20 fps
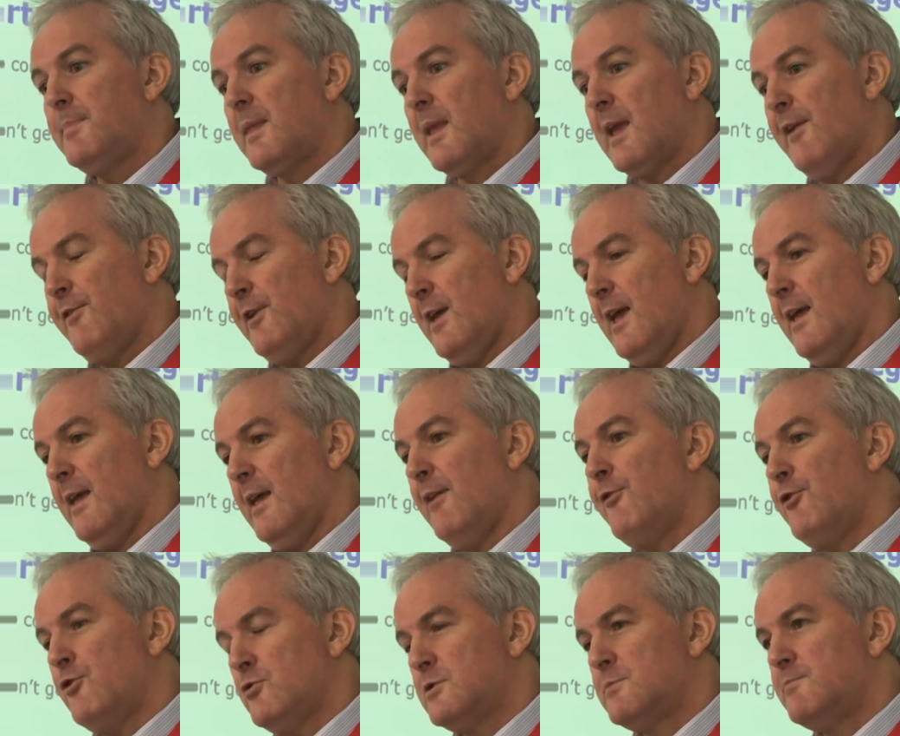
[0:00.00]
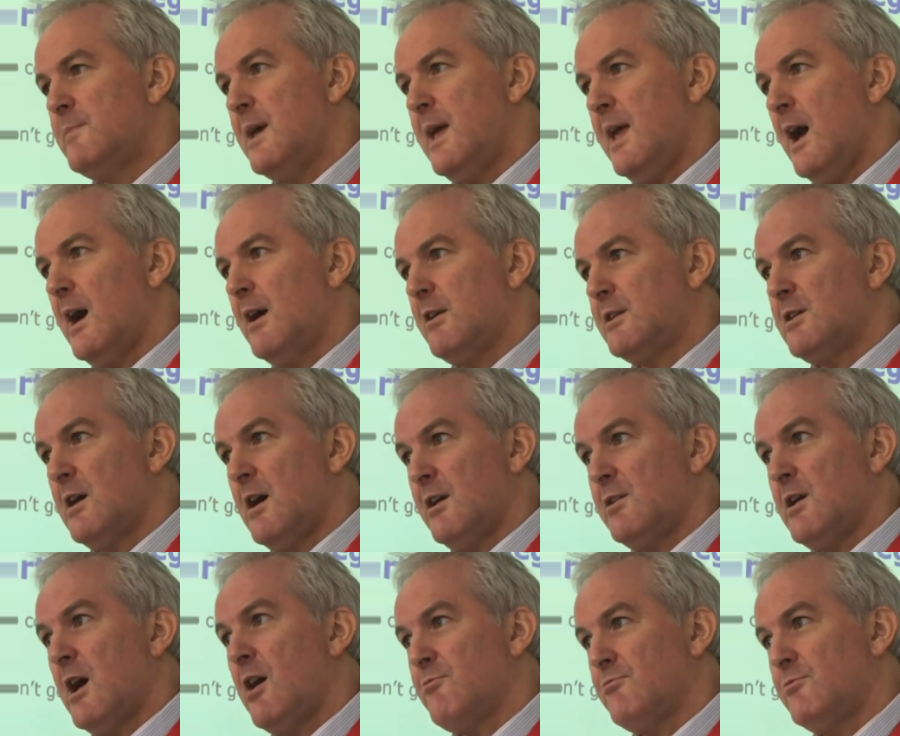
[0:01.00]
if it was me,
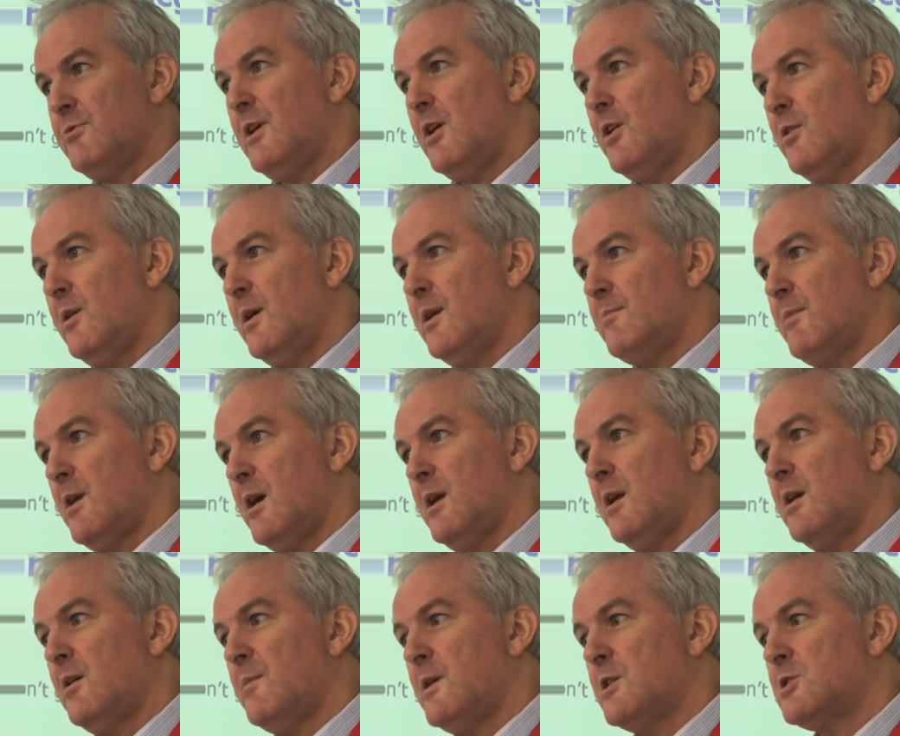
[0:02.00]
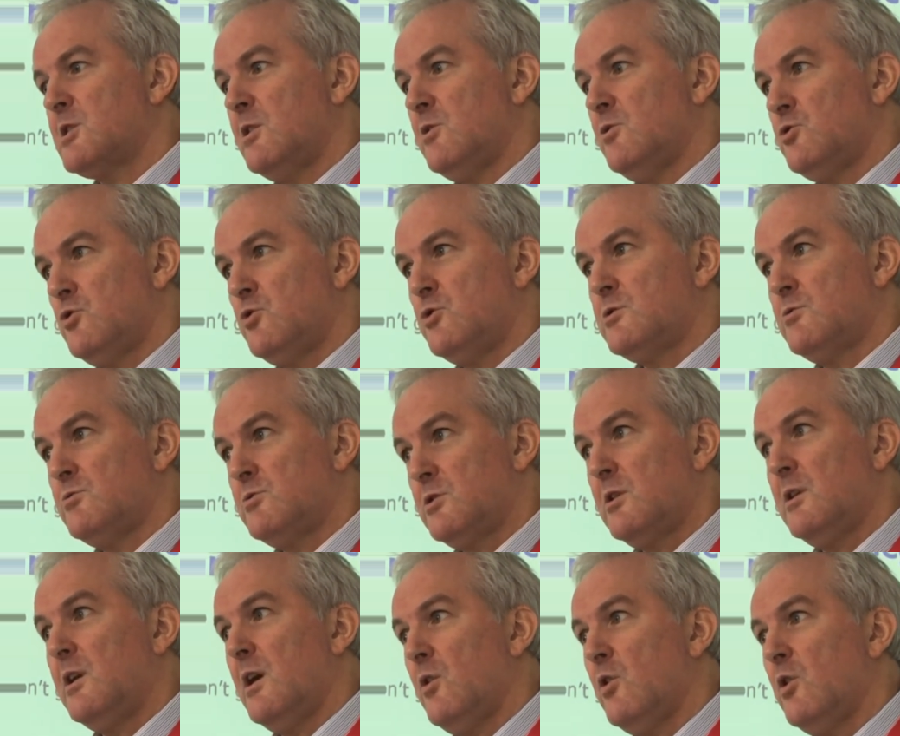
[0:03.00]
my son or daughter was
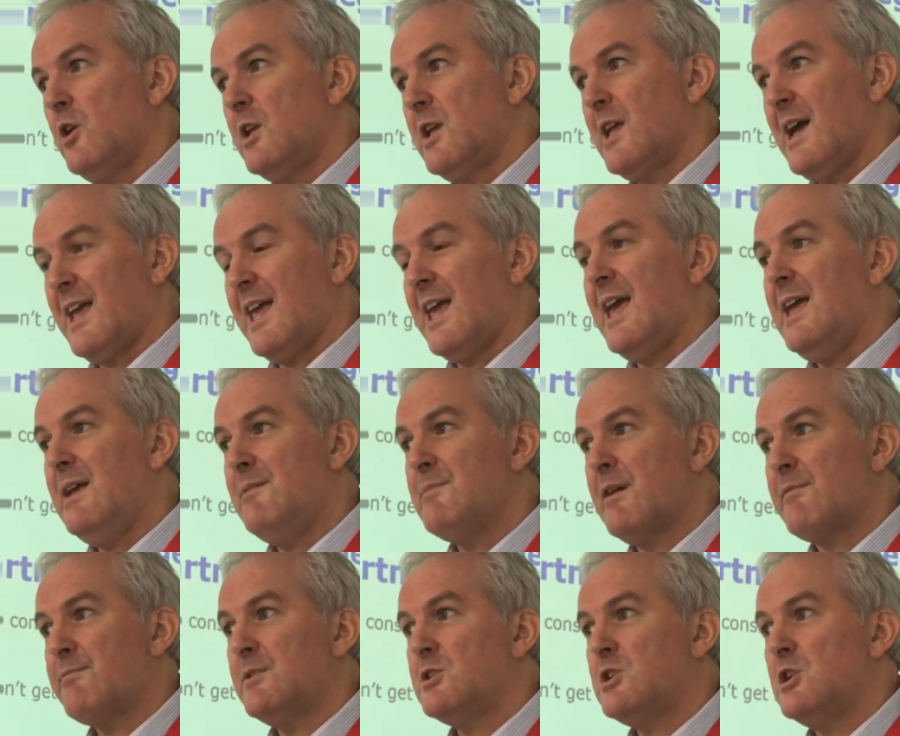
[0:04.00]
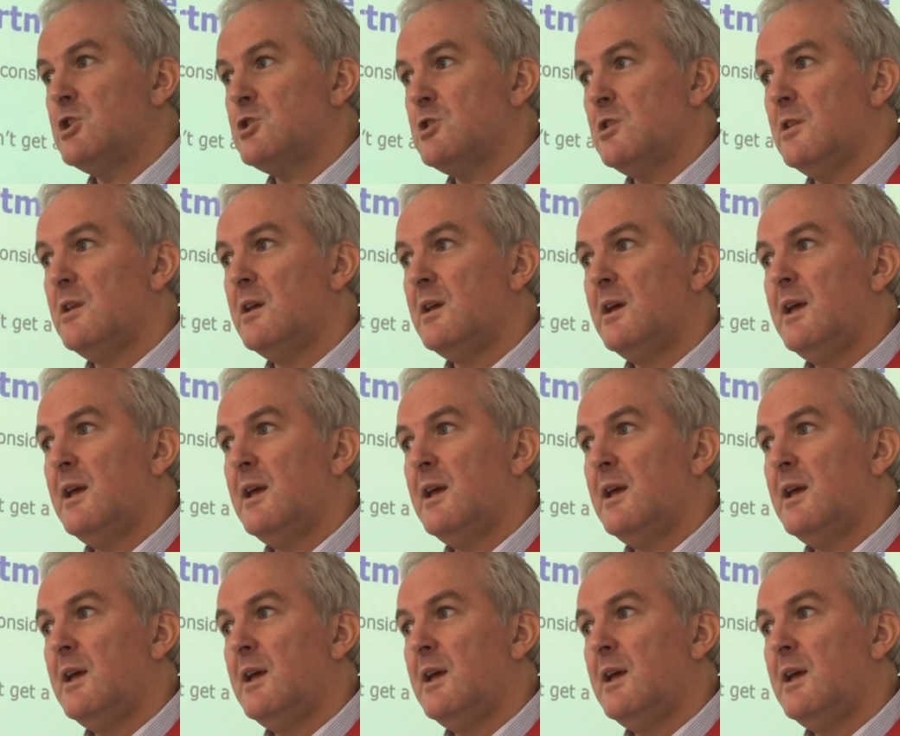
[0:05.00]
a keen mathematician,